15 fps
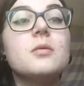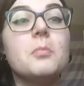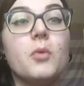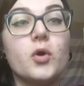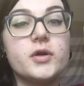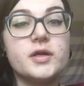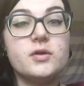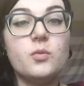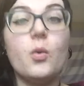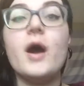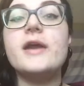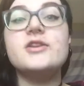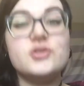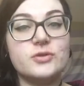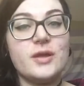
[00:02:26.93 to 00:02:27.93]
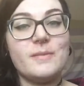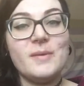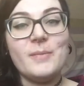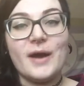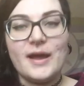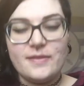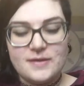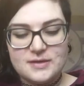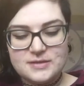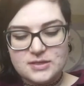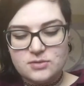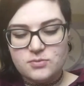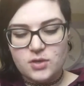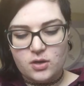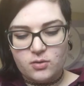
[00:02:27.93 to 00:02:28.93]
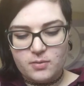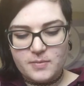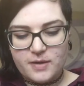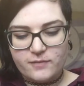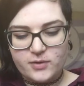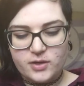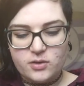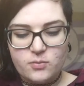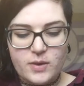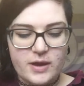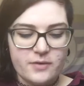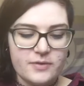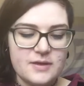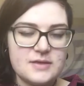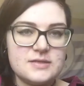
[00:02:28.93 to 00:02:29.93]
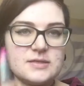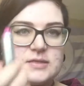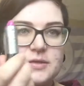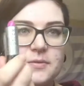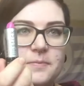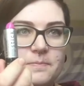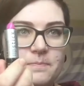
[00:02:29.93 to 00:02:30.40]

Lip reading: Morgan, why did you let me buy this? You know I'm never gonna wear this.